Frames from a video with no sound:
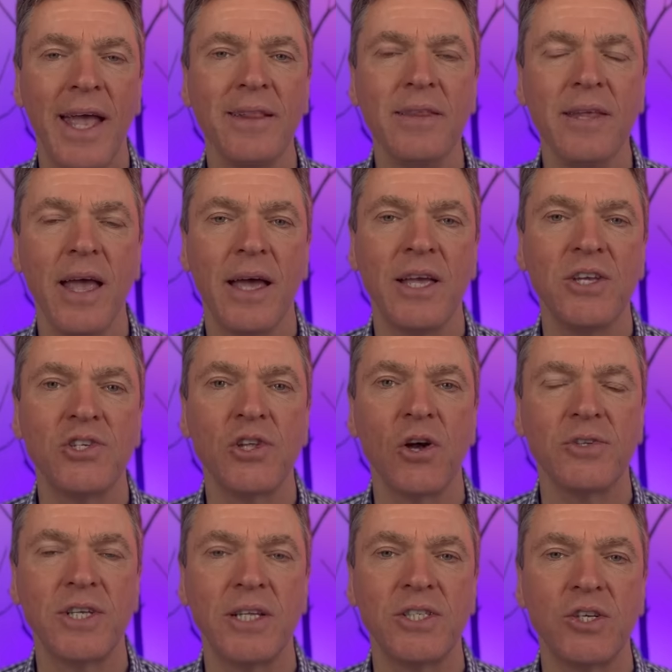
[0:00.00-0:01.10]
India is
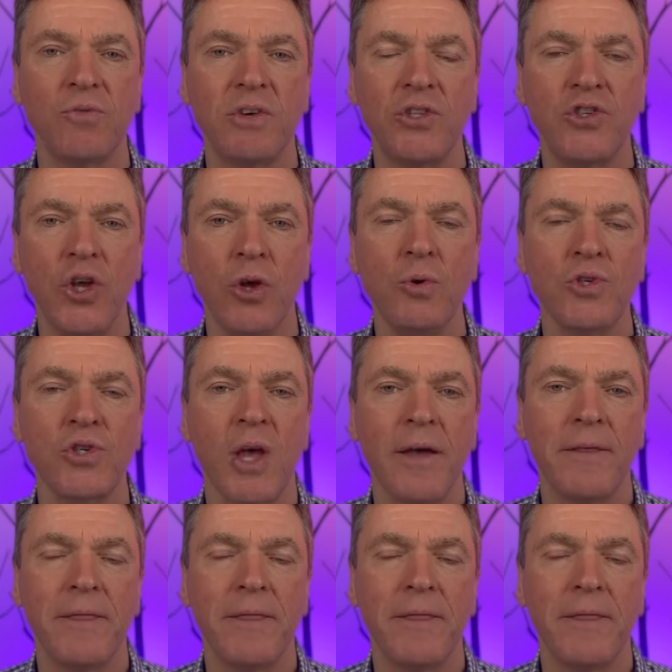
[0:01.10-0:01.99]
starting to reduce